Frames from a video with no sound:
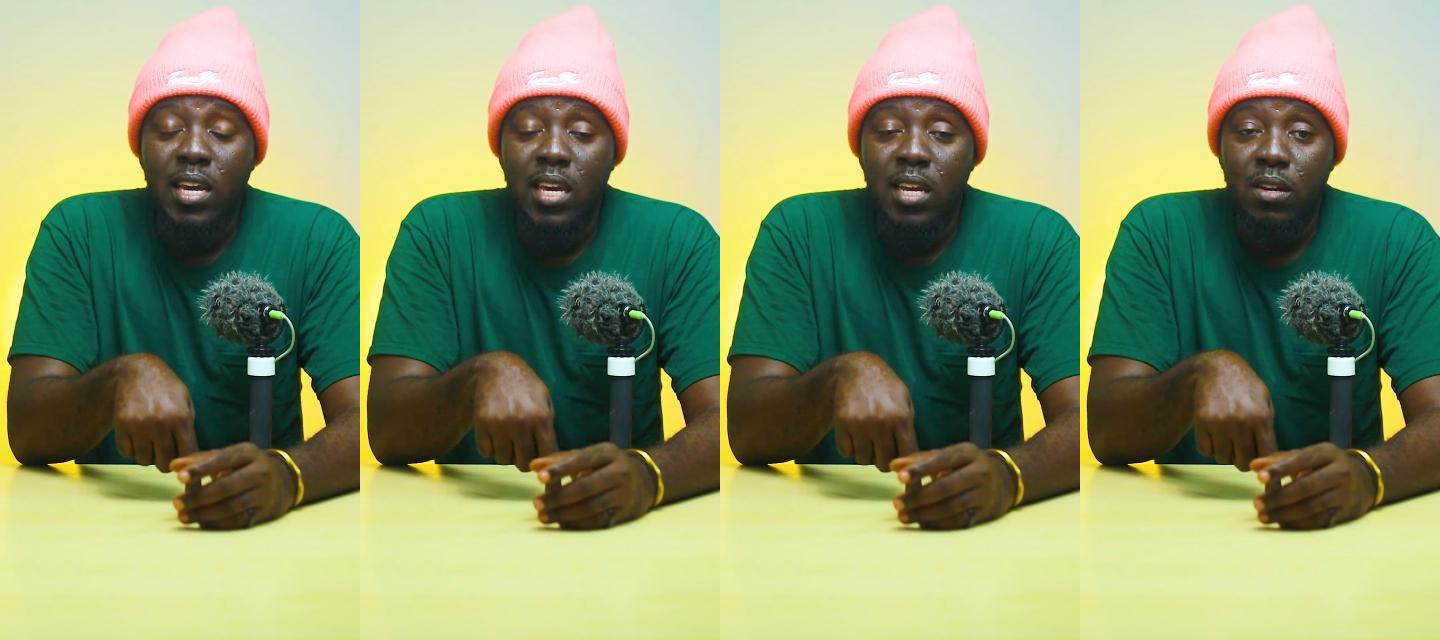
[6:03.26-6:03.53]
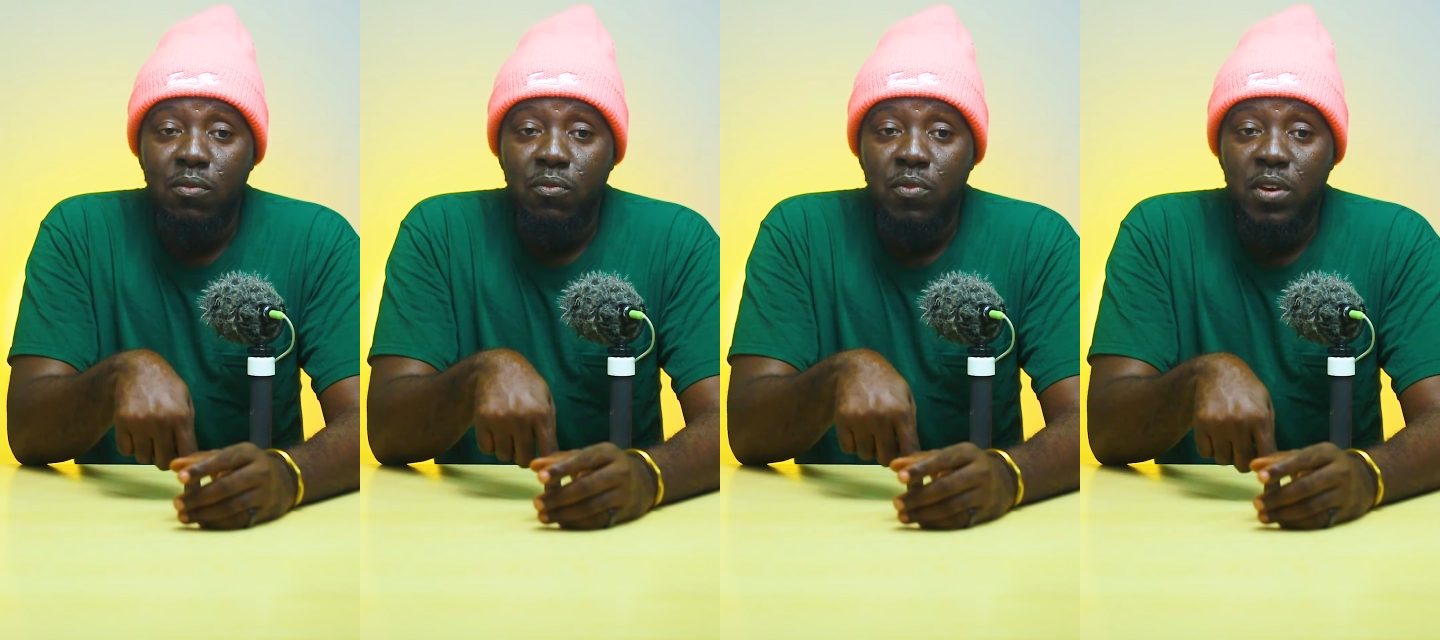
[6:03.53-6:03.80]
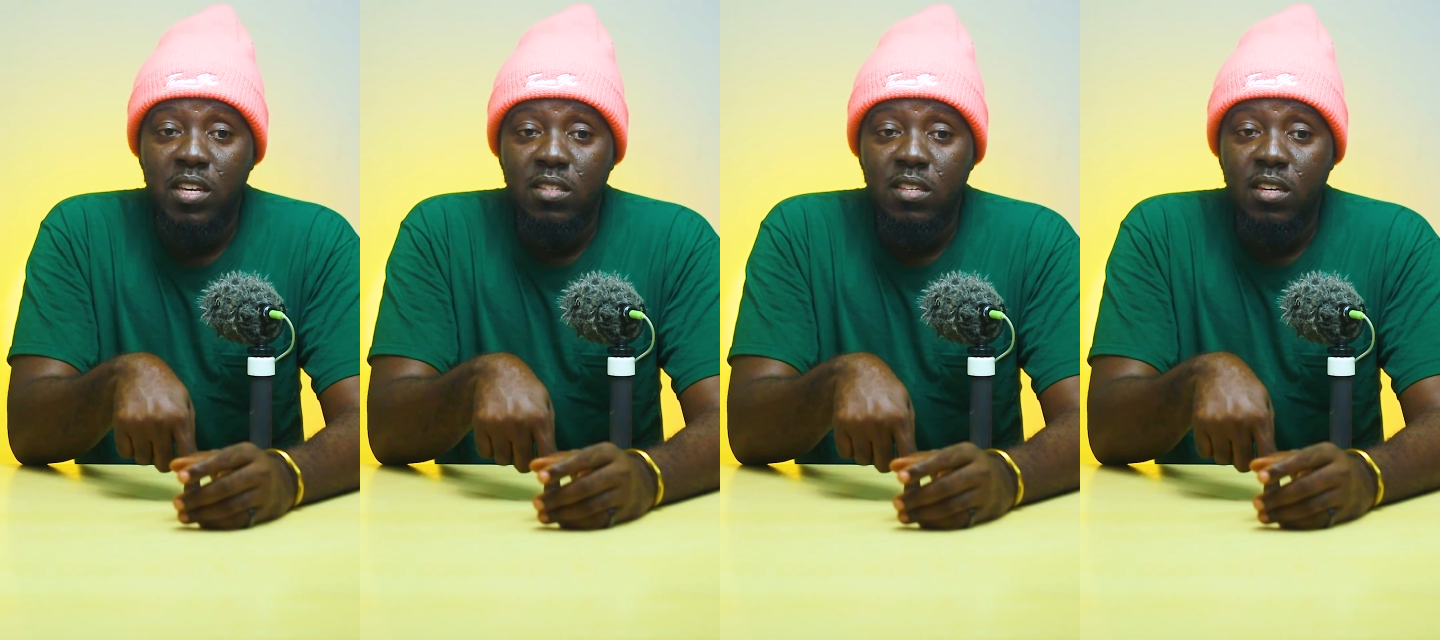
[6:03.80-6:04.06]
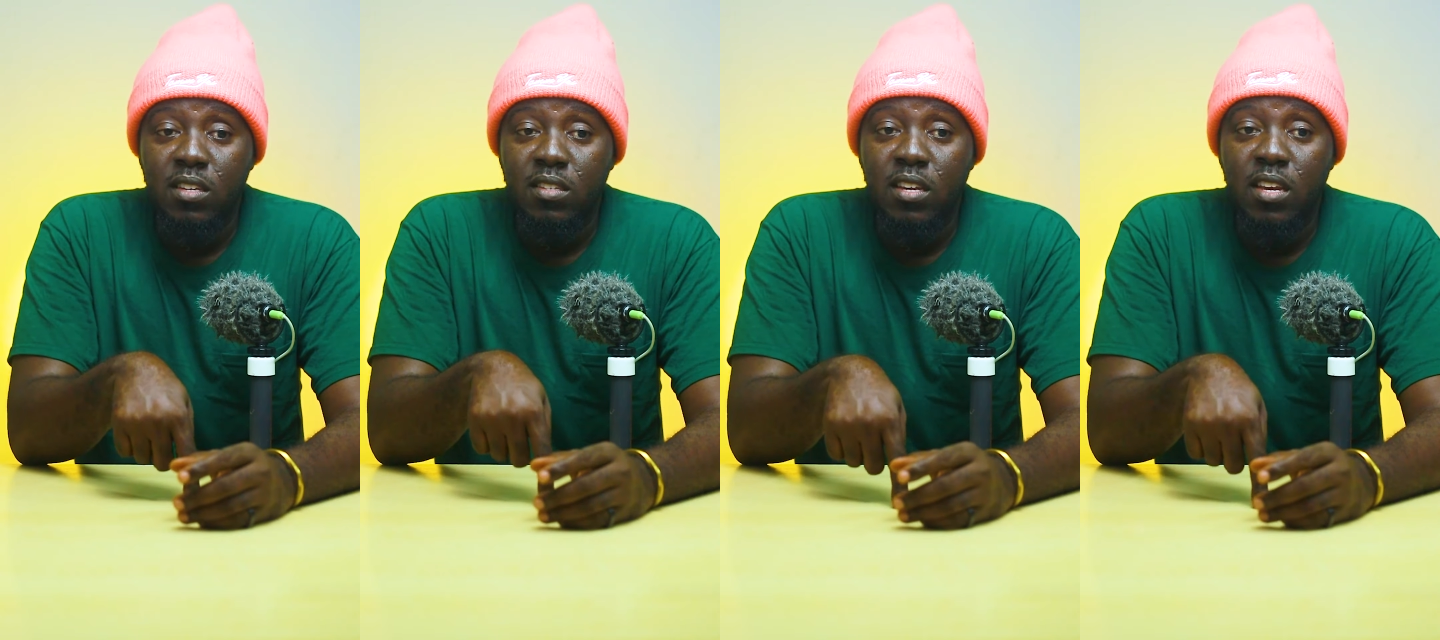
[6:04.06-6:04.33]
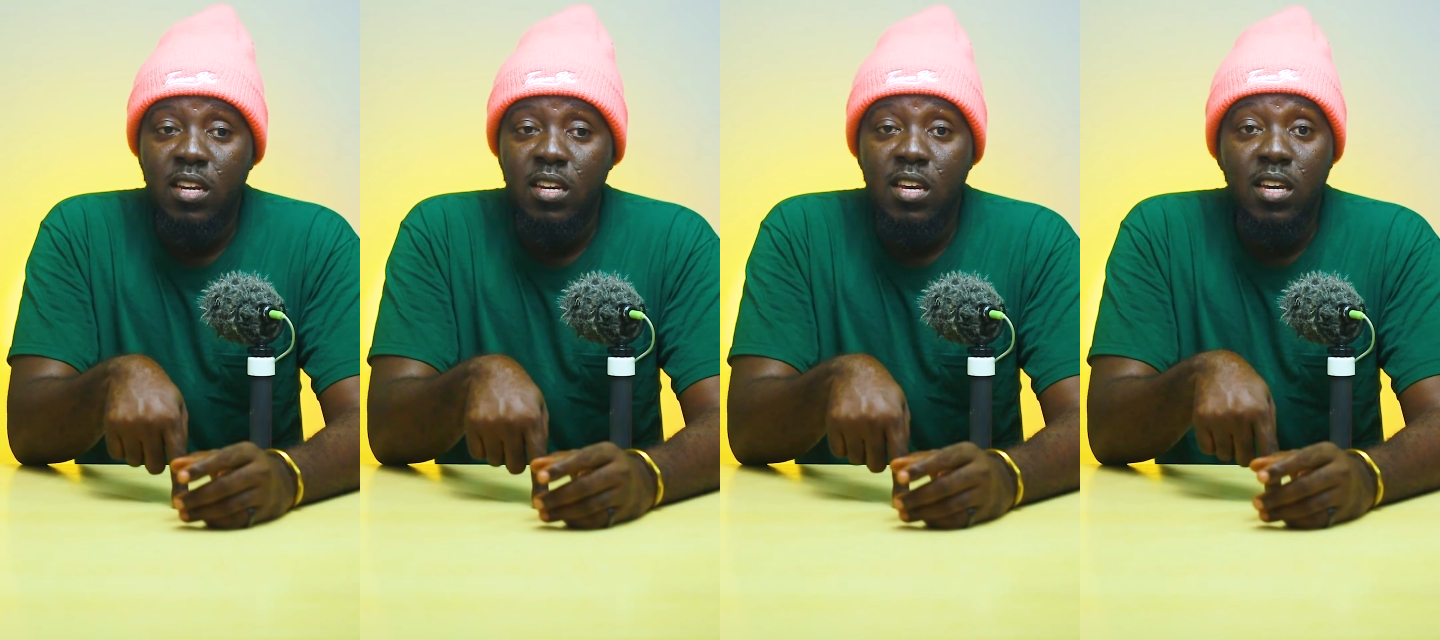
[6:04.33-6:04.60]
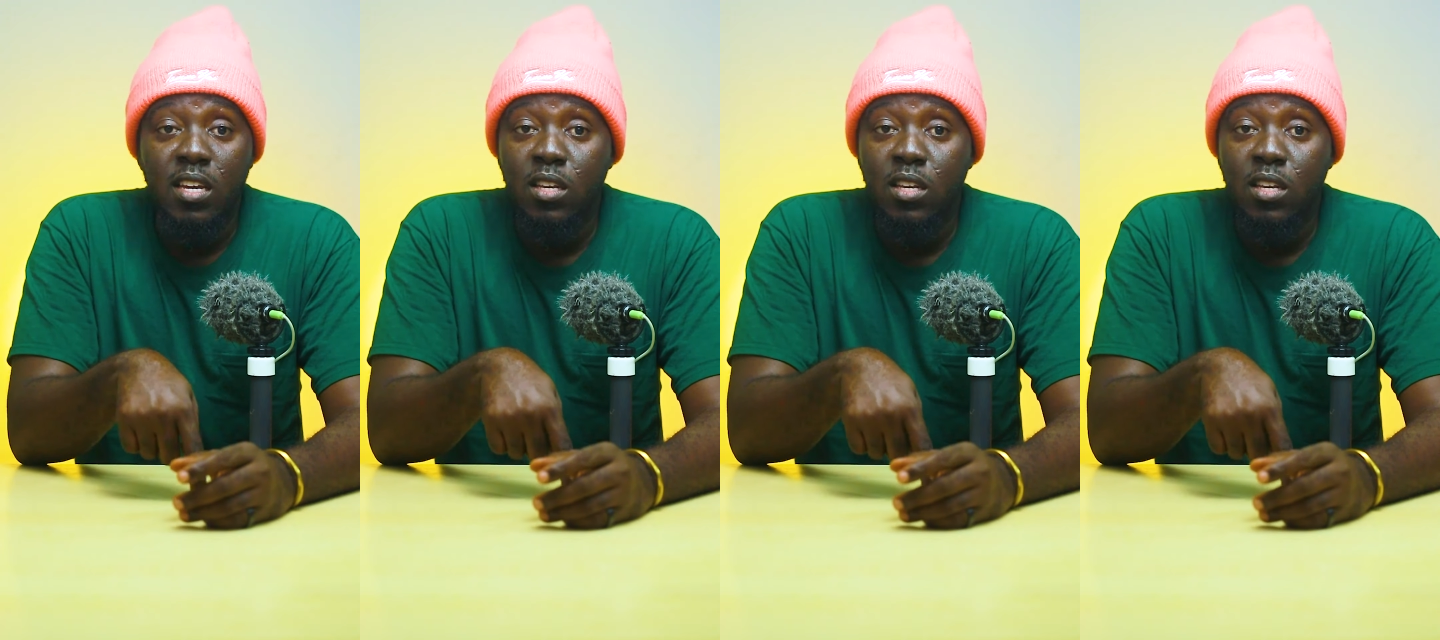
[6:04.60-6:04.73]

kid, first year, second year,